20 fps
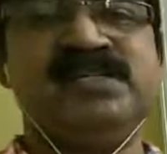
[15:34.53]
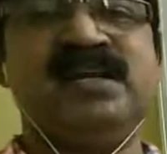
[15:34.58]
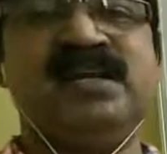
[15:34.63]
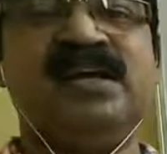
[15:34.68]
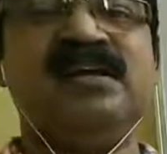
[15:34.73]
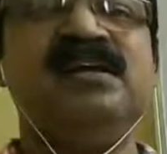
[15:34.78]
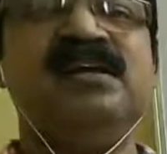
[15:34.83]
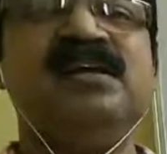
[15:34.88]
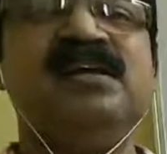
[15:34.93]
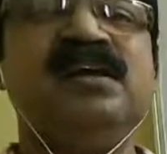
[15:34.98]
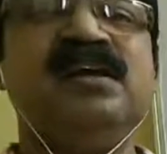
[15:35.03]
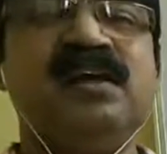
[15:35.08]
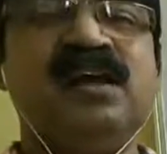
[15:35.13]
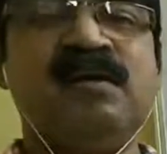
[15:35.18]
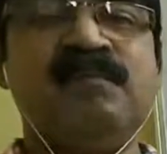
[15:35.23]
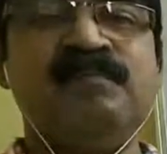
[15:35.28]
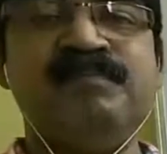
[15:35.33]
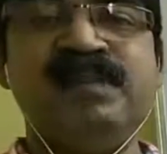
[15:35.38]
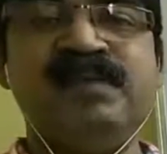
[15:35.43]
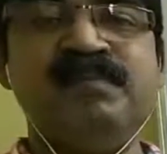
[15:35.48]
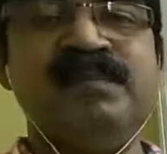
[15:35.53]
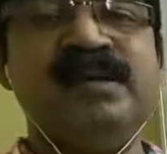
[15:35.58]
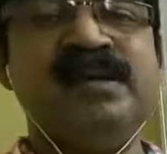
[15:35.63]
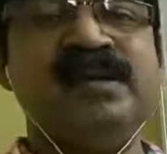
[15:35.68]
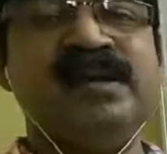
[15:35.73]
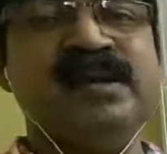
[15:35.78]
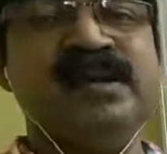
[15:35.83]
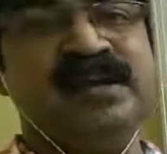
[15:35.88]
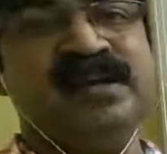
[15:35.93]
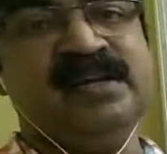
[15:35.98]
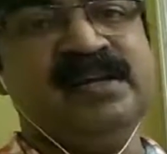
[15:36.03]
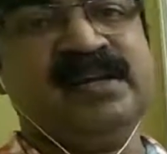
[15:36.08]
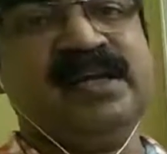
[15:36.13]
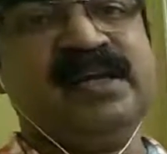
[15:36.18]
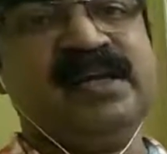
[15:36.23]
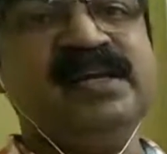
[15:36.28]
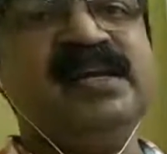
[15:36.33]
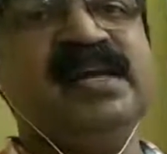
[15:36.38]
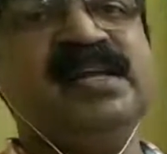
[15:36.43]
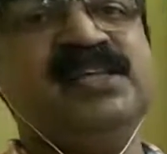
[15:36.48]
are complementary in,
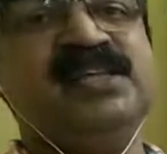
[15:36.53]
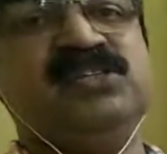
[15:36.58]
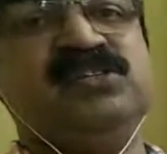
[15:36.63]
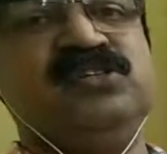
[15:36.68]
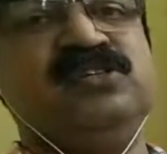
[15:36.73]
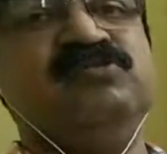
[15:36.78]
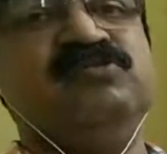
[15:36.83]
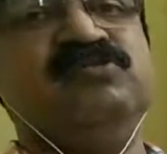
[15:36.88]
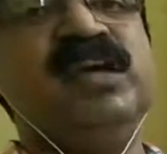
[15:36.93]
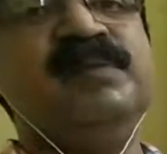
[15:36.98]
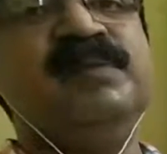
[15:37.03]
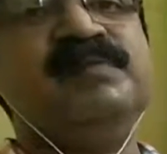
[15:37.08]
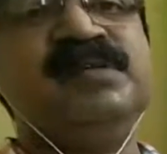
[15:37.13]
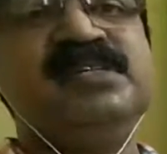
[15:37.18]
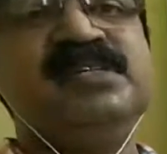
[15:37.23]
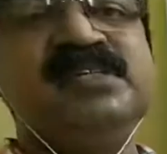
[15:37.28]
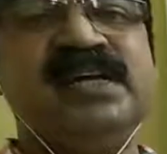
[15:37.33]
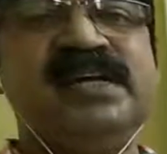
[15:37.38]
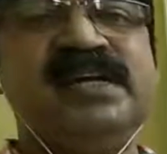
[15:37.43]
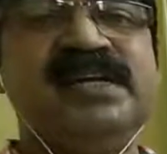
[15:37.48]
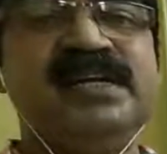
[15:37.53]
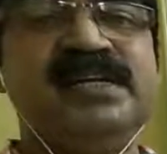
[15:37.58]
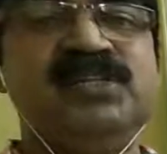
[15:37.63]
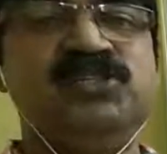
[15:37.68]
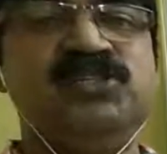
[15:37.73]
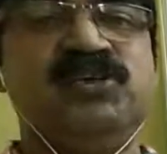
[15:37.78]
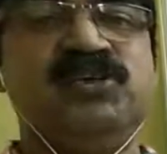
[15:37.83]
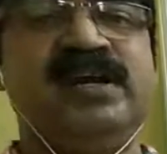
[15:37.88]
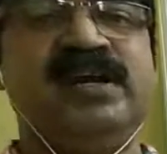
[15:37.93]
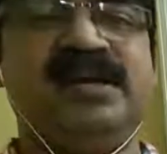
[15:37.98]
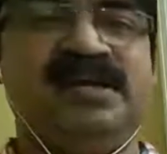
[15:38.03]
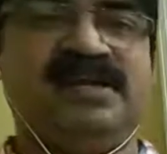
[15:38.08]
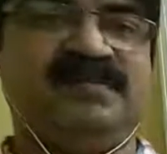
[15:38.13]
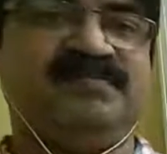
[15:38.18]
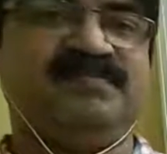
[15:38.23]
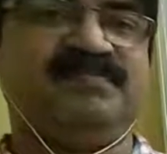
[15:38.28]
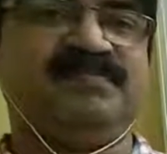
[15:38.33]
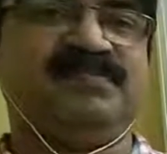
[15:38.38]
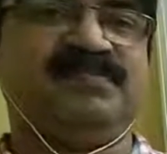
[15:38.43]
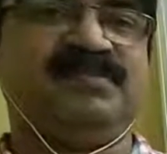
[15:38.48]
in nature. We have to study it jointly.
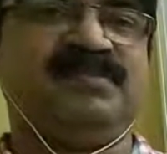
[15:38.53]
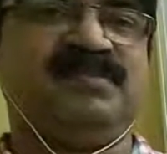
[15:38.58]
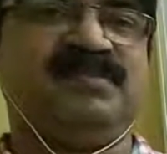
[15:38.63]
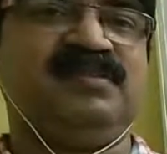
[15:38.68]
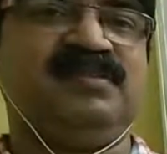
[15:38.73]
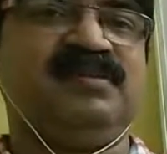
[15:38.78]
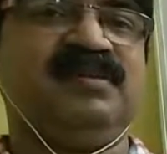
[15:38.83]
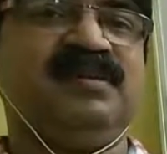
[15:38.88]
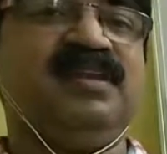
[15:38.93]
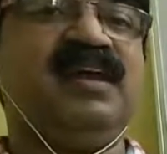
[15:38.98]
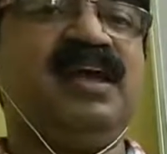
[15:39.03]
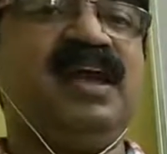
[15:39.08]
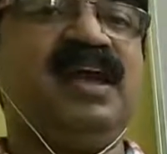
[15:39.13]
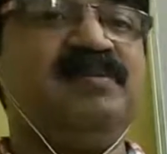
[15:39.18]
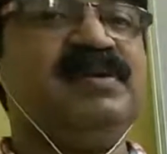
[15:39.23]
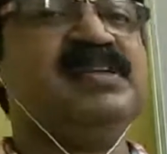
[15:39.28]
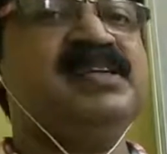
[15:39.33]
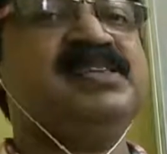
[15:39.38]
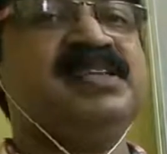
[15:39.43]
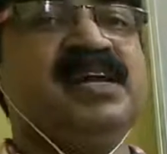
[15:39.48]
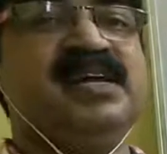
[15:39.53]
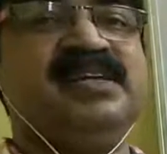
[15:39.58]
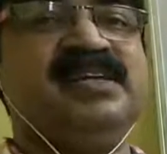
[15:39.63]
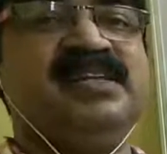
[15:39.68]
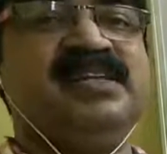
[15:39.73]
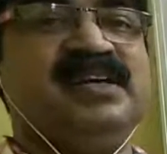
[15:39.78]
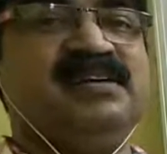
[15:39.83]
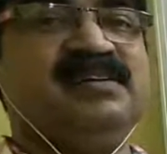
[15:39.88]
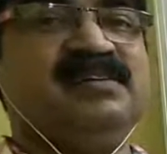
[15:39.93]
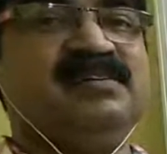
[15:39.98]
Having said that,